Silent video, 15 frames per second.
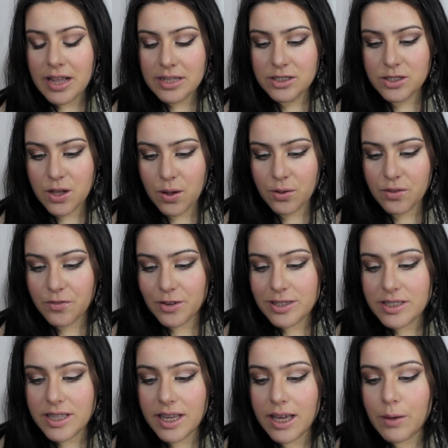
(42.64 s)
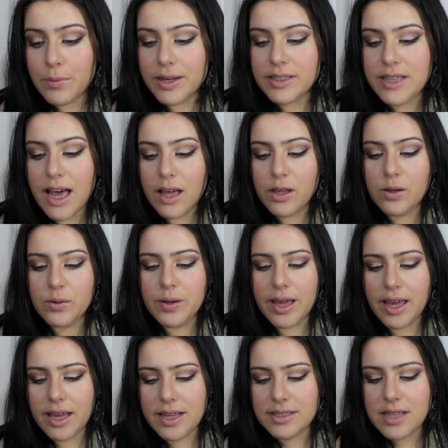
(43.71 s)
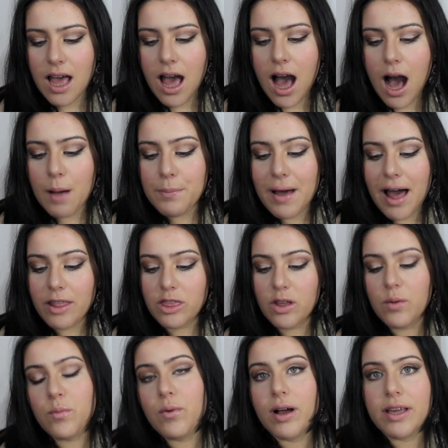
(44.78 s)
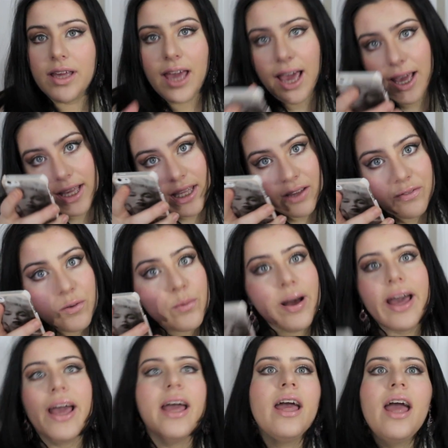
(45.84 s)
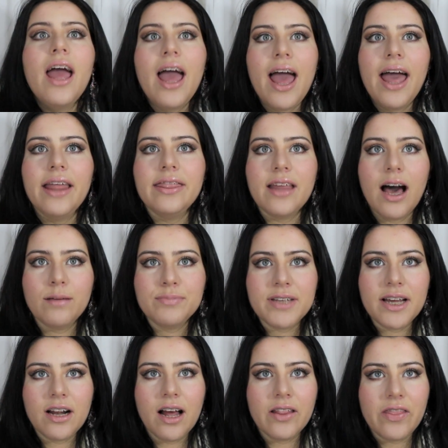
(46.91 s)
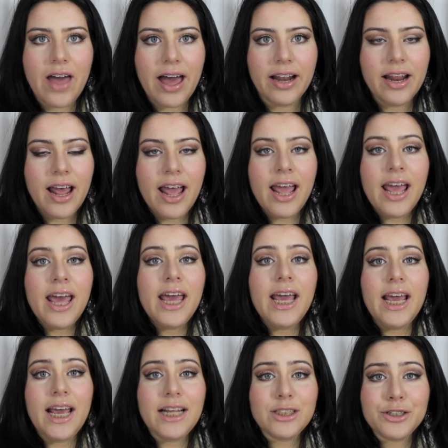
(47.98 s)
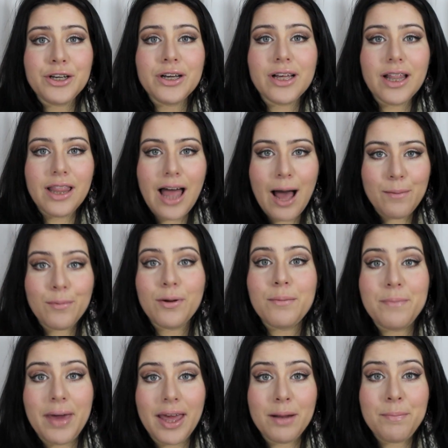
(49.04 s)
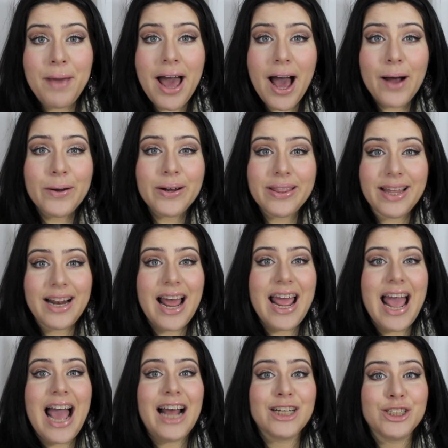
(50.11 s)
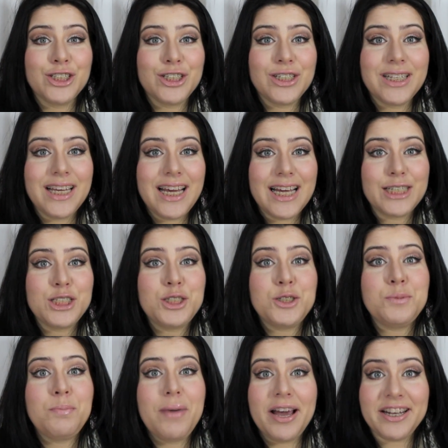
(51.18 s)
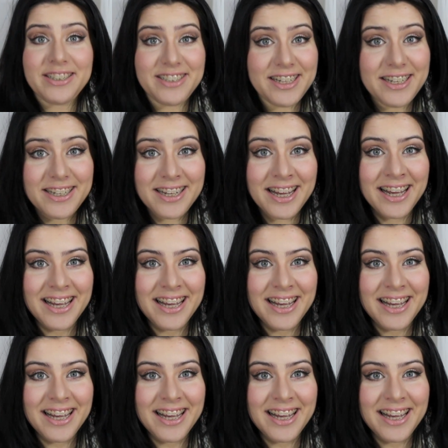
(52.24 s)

So the first thing I want to tell you is about the 1K giveaway and the update on that. It took a lot more manpower than I actually expected.